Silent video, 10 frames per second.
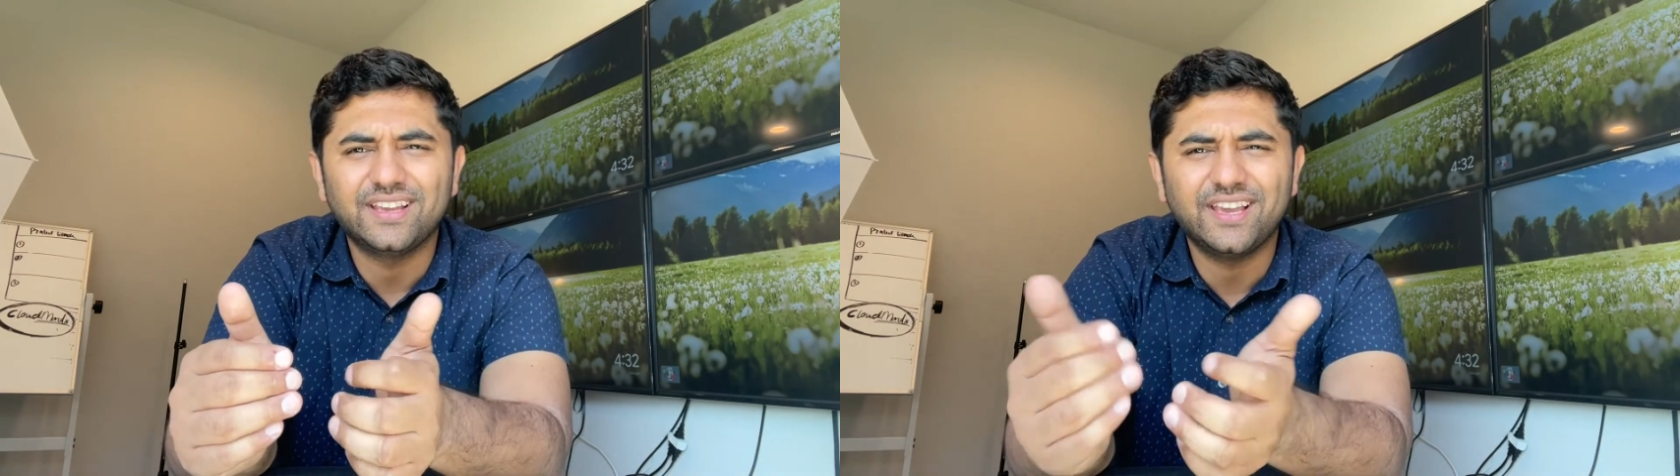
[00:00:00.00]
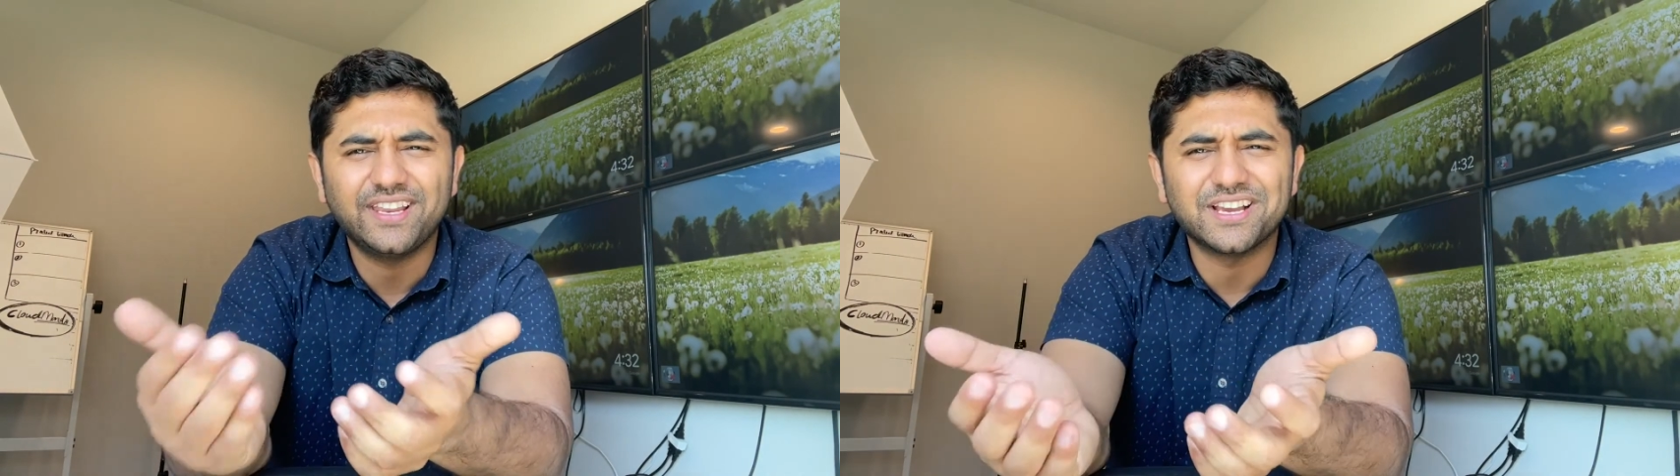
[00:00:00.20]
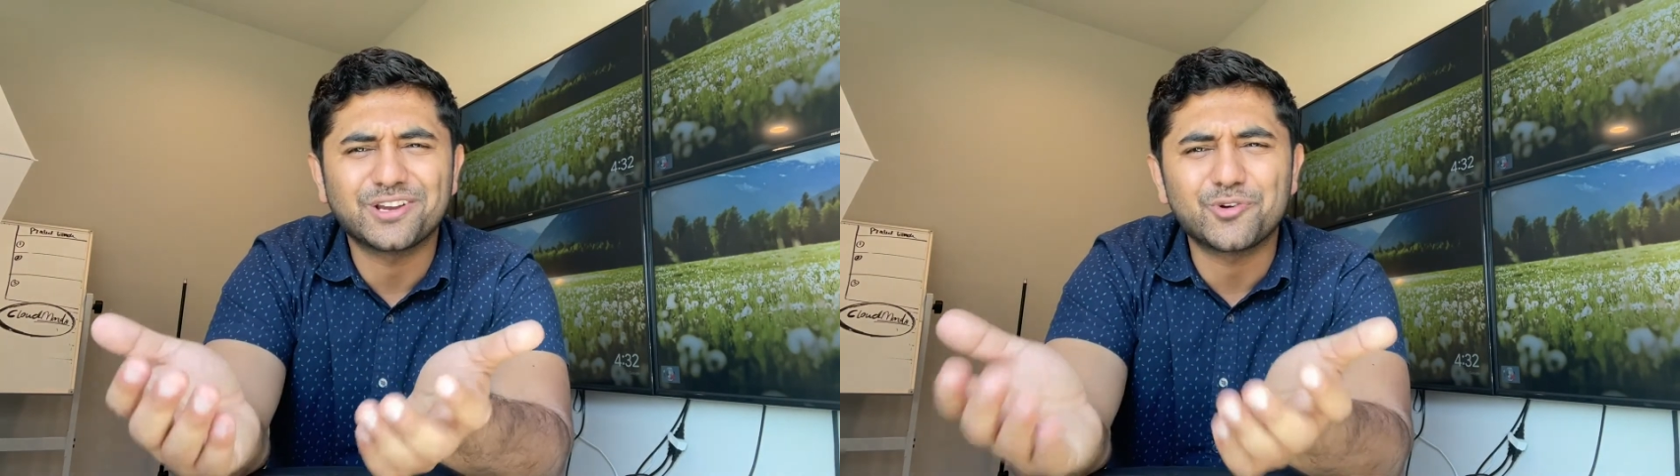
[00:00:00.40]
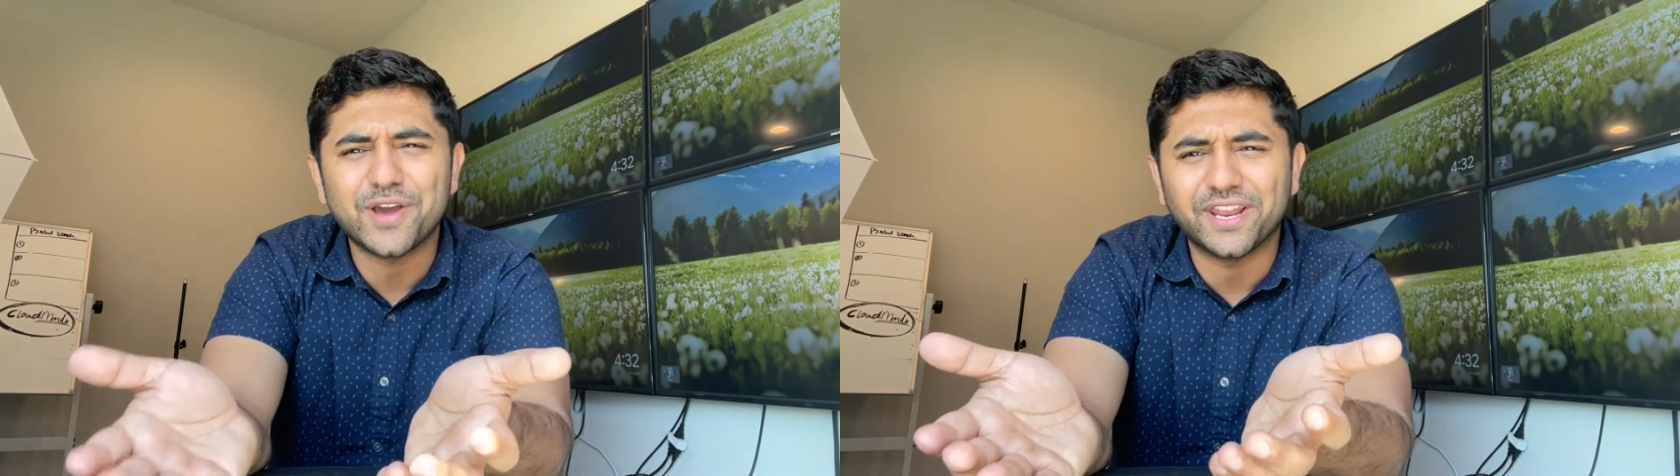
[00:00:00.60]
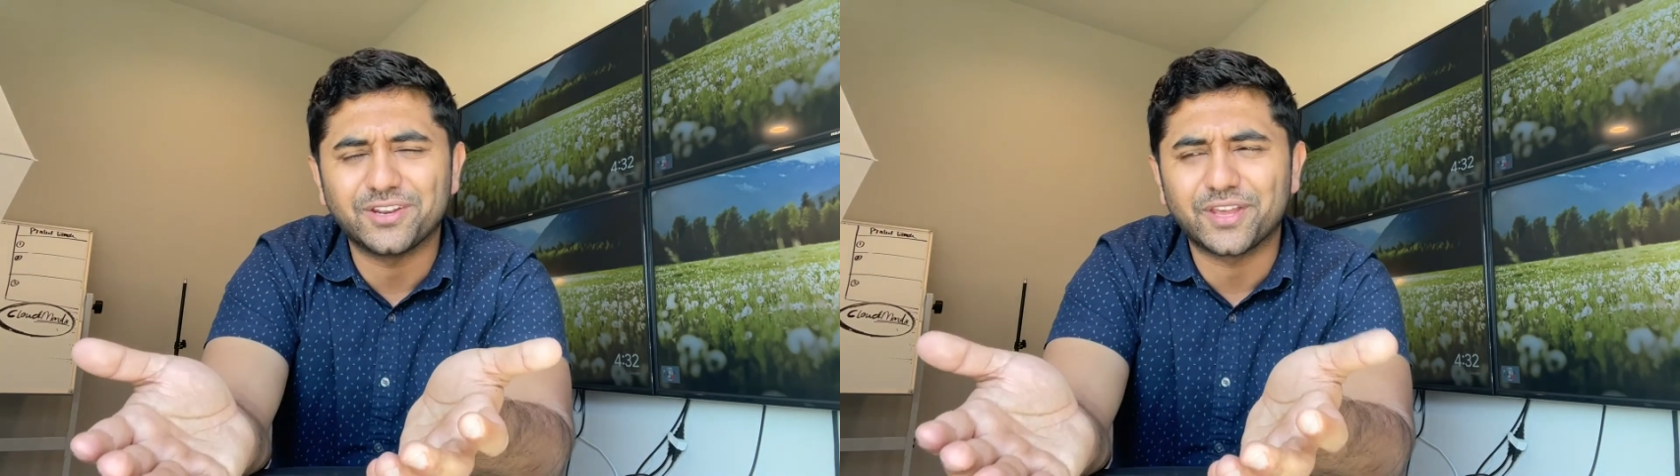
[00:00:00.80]
getting
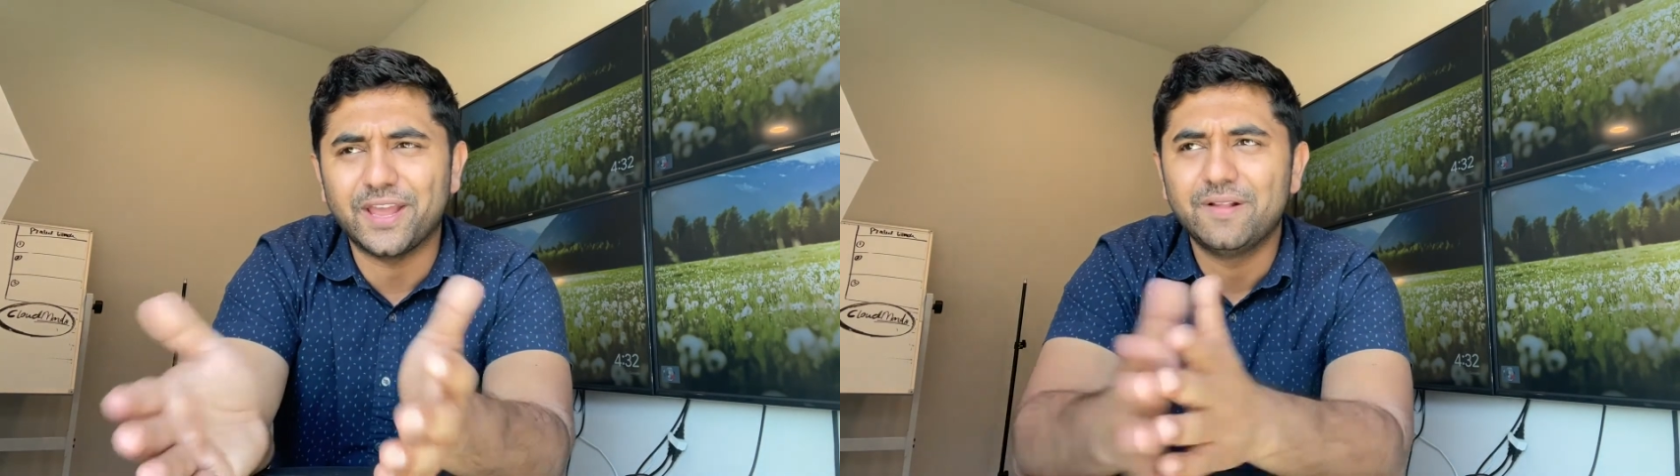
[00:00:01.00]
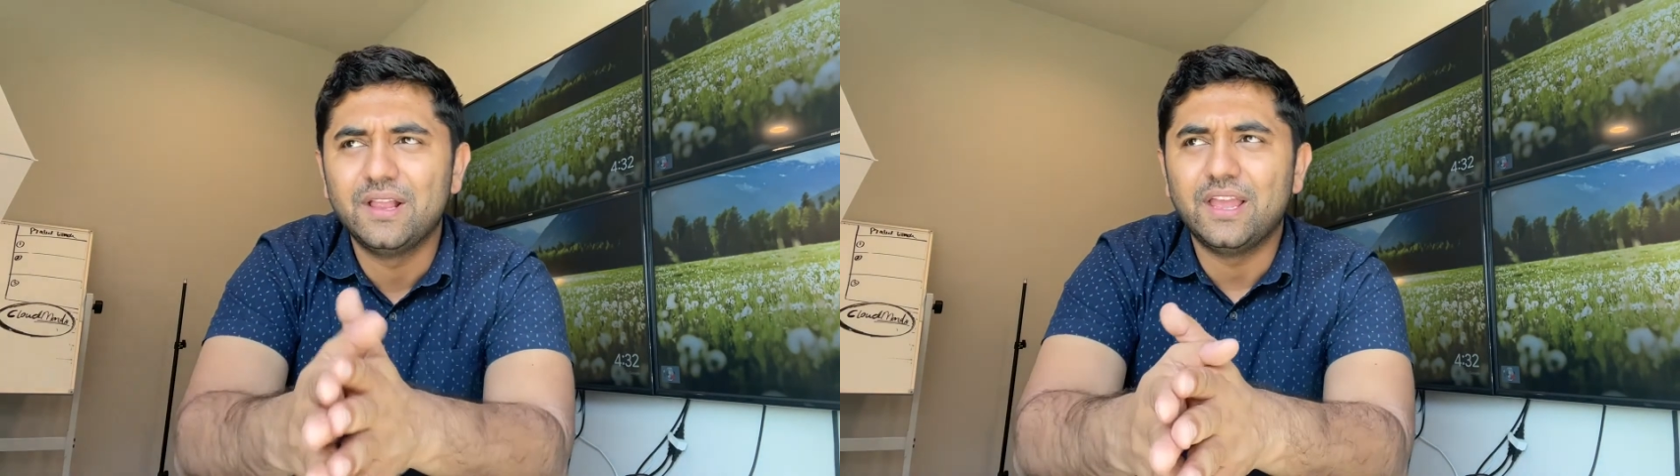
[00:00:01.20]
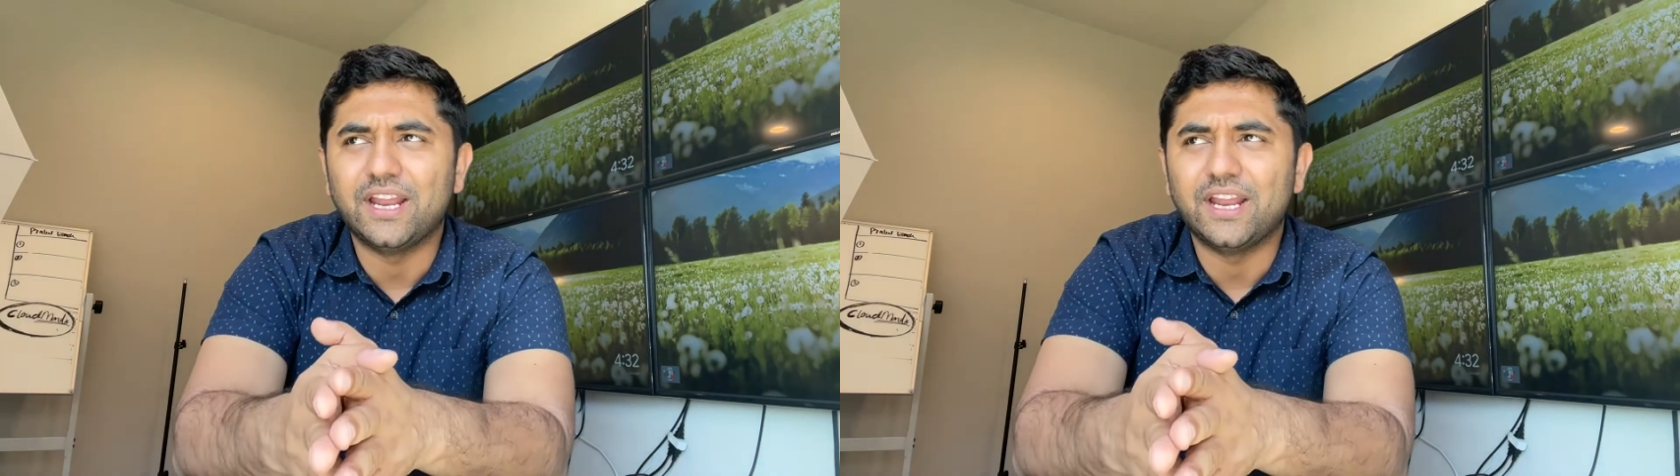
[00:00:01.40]
credit, okay?